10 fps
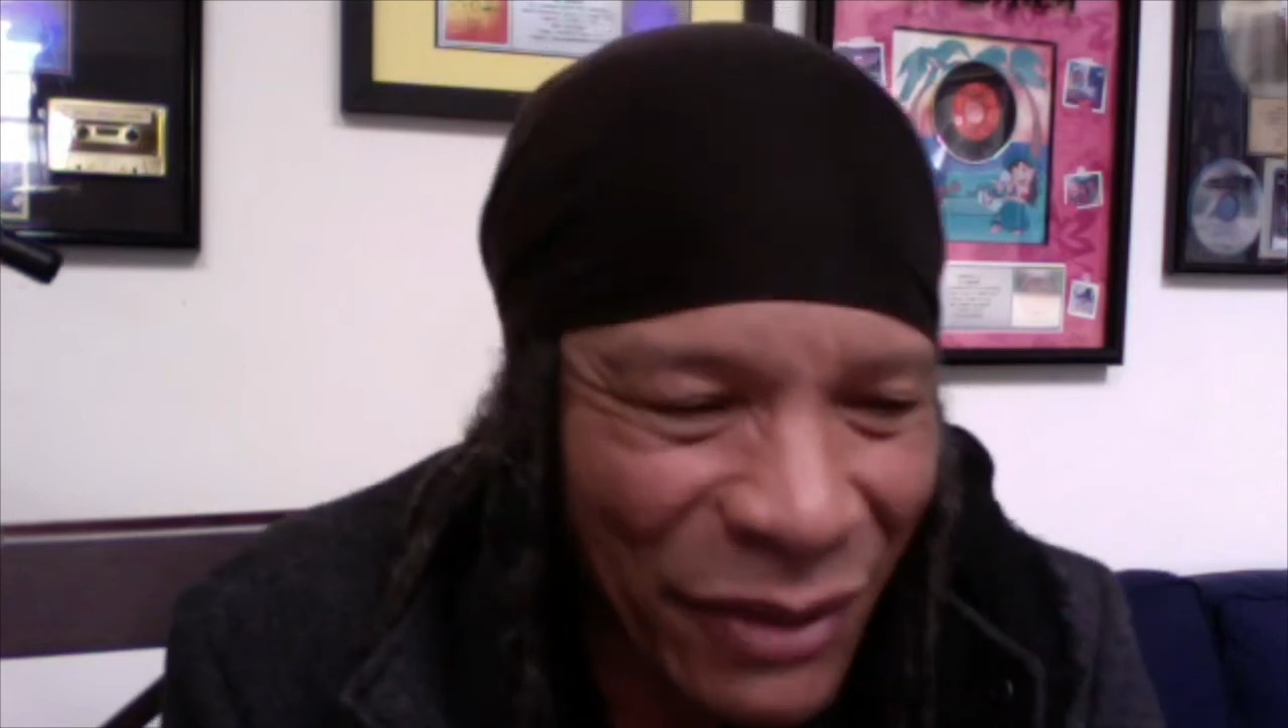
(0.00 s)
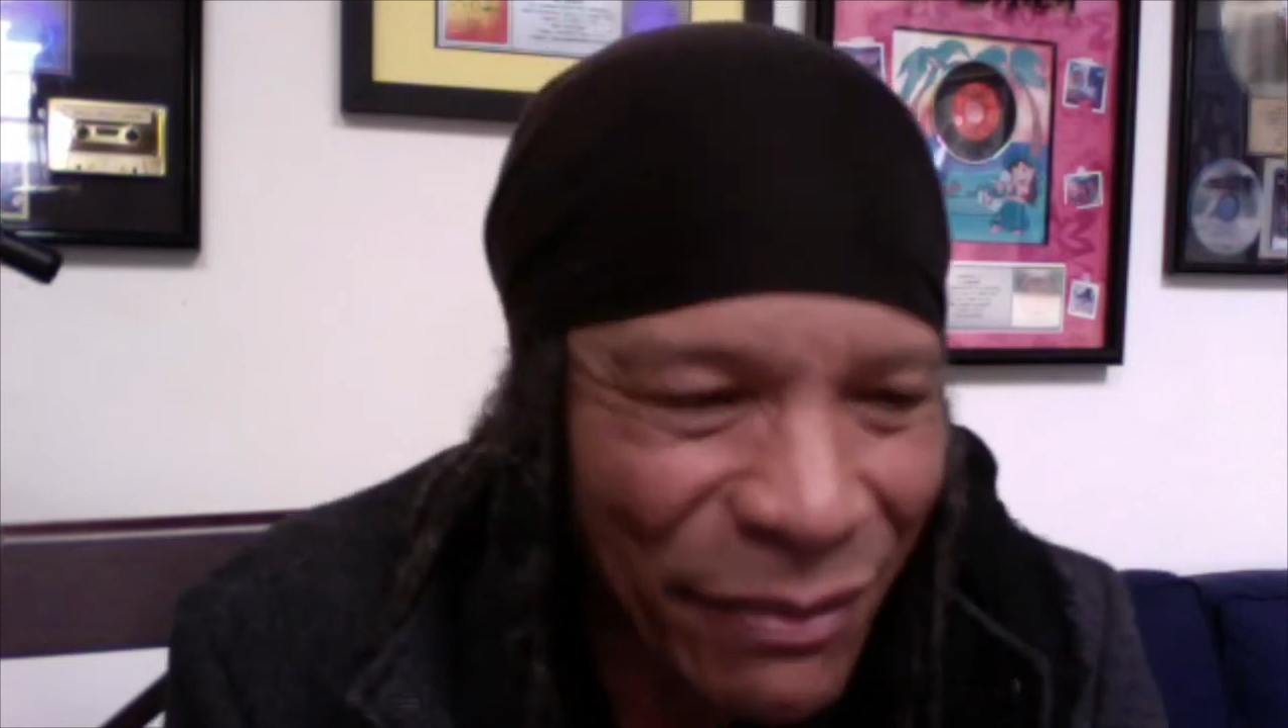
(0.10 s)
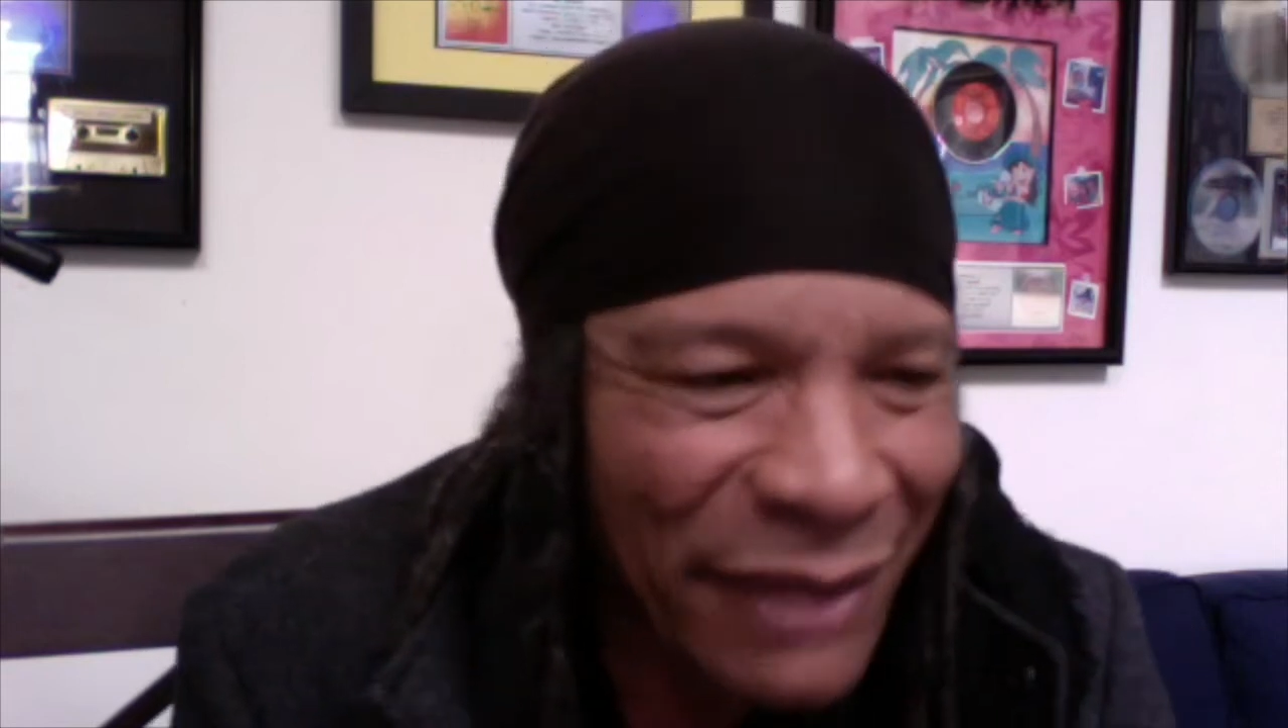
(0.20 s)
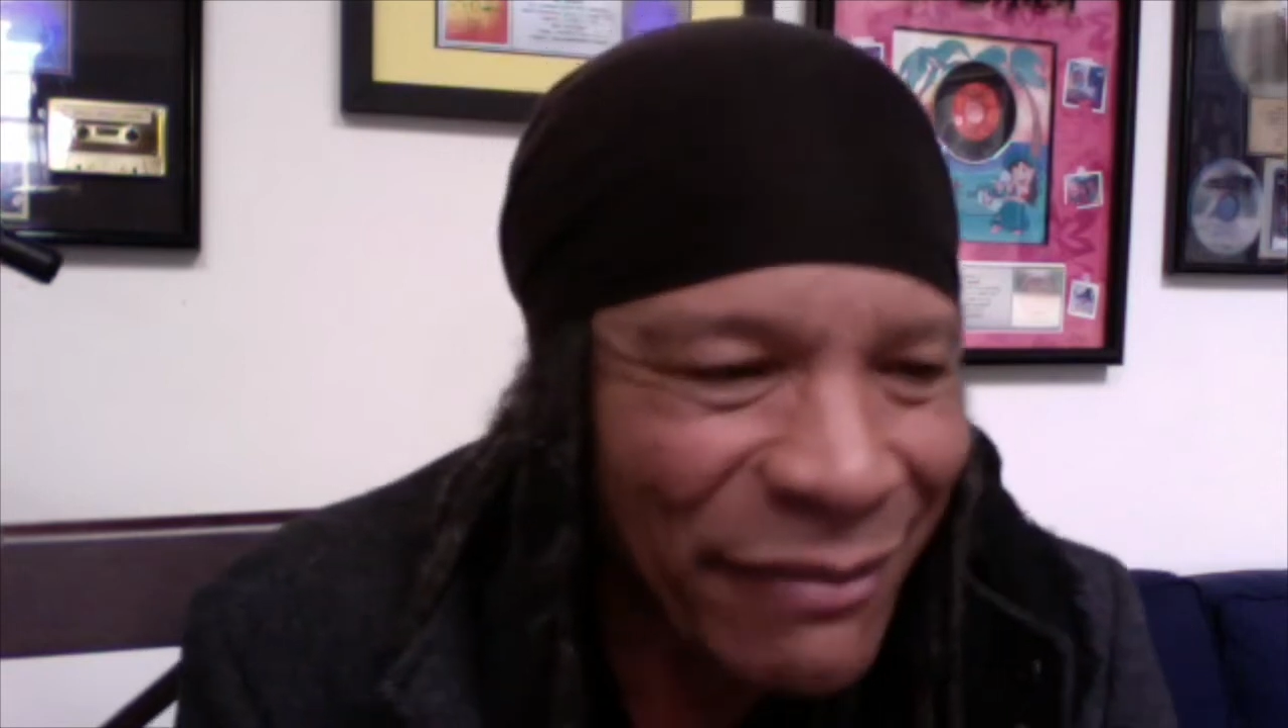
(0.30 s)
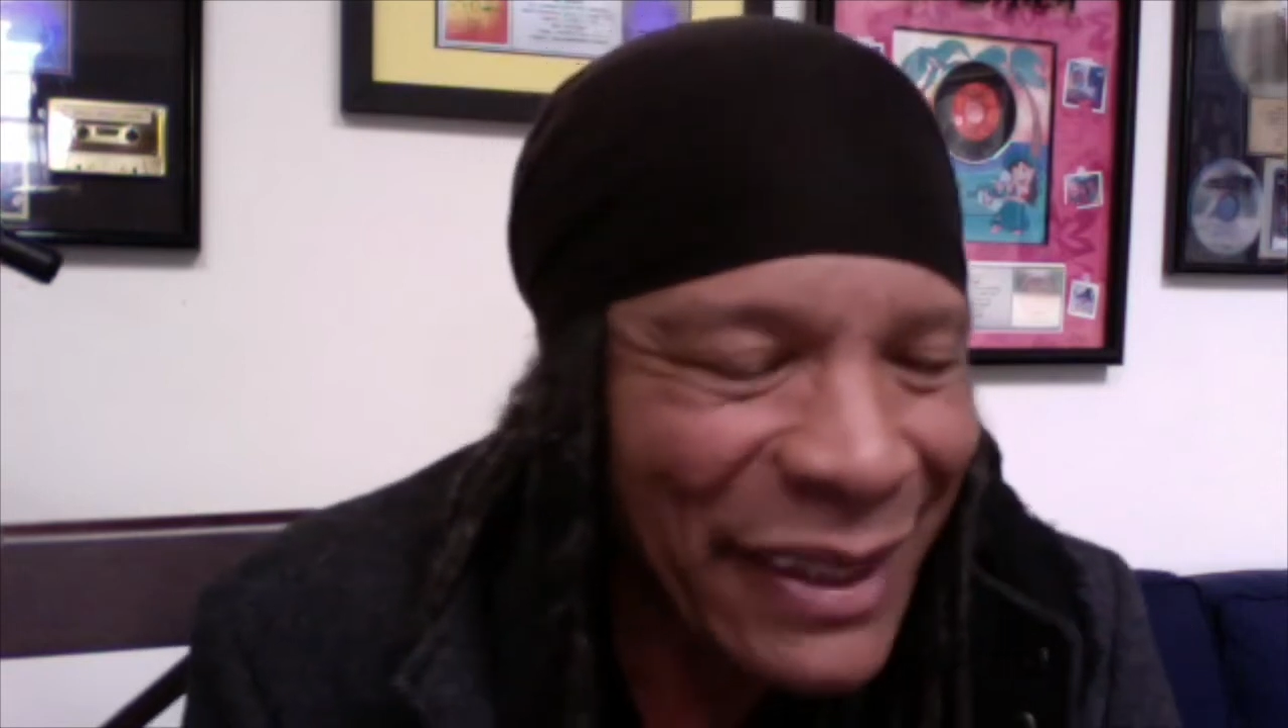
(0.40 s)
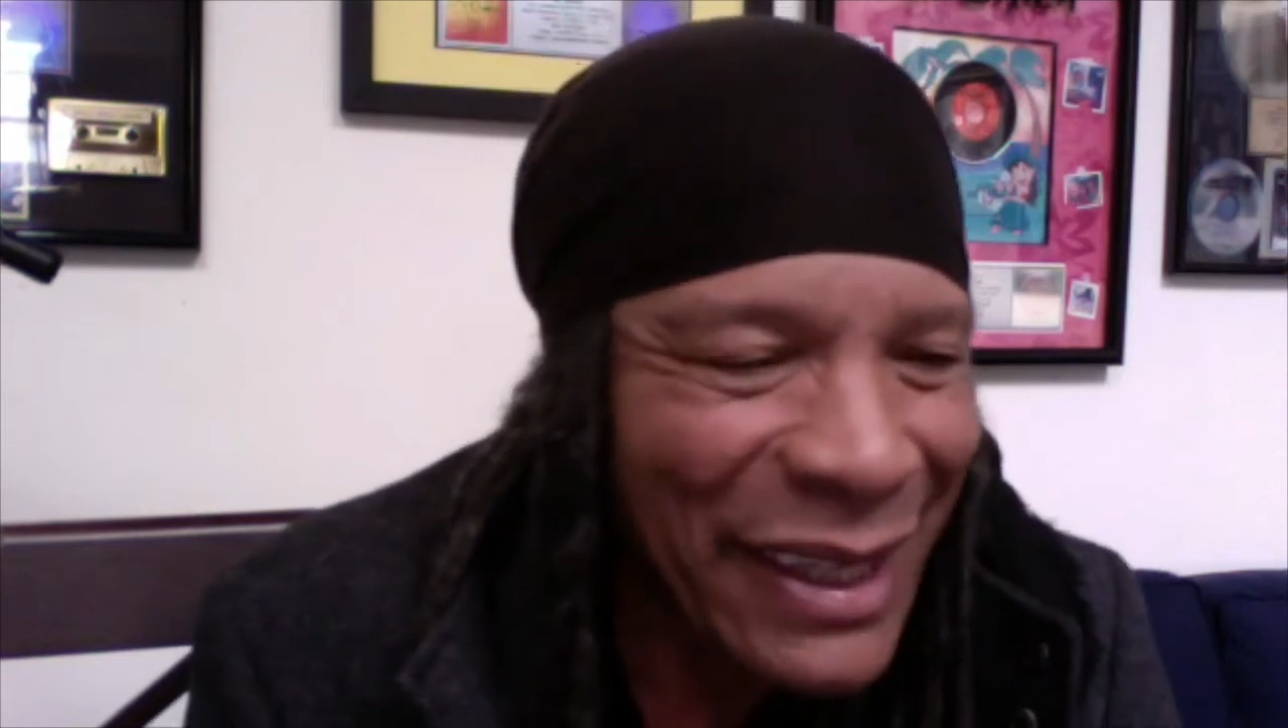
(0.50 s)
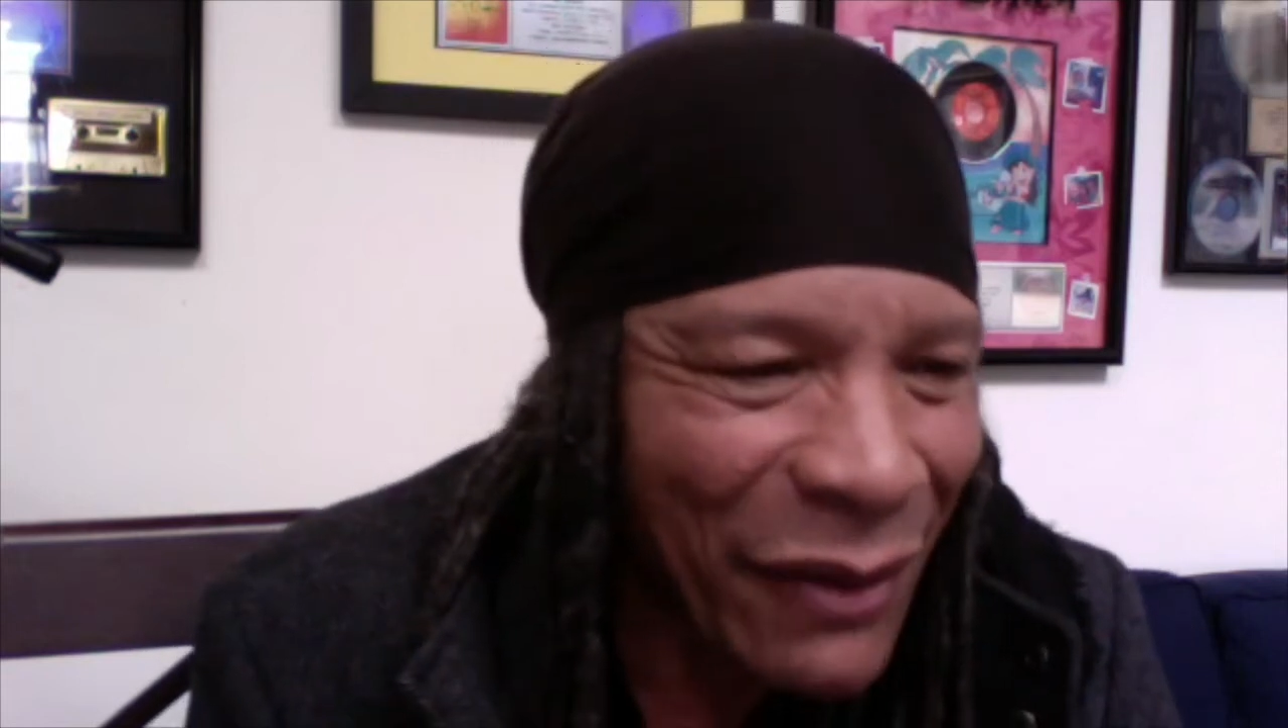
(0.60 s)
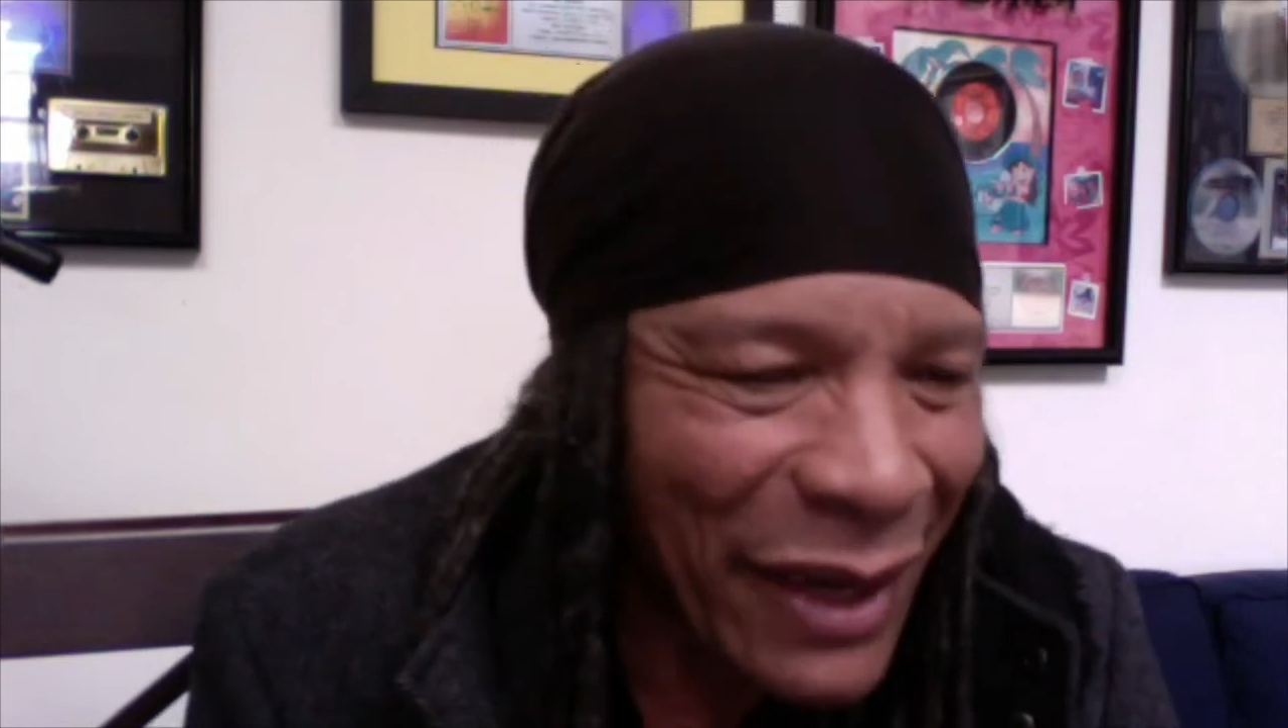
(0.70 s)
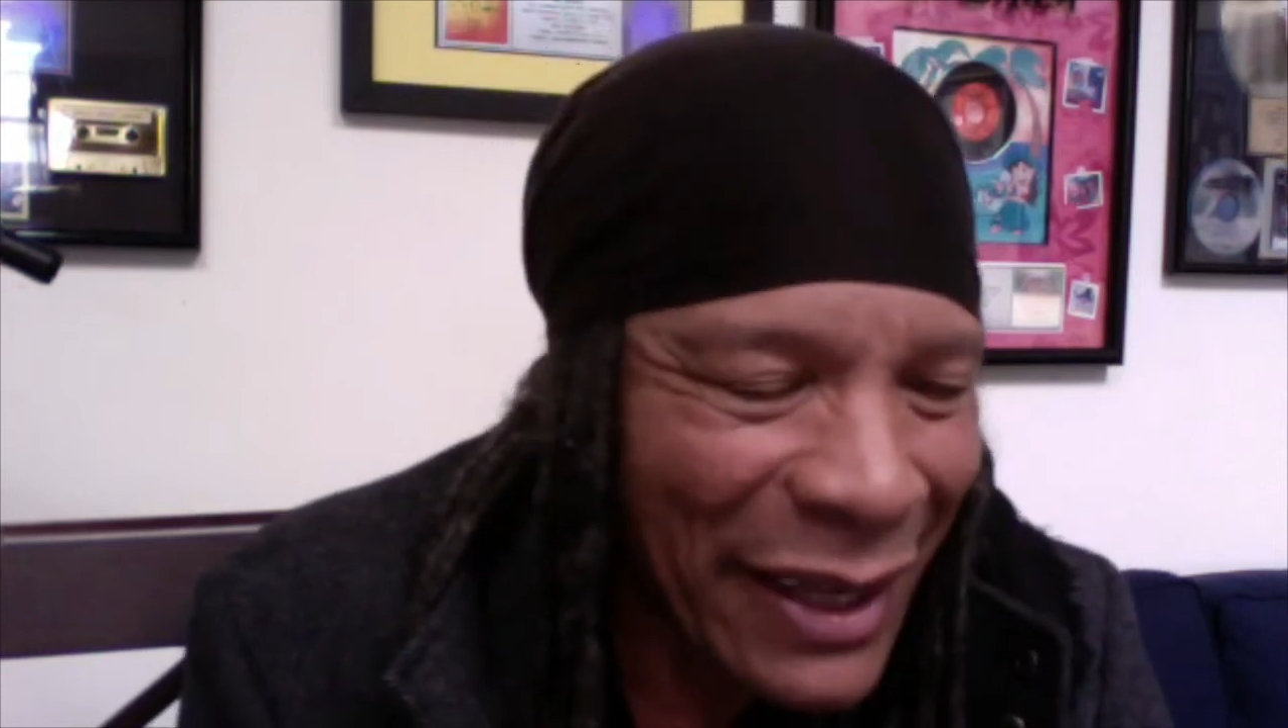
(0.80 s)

But anyway,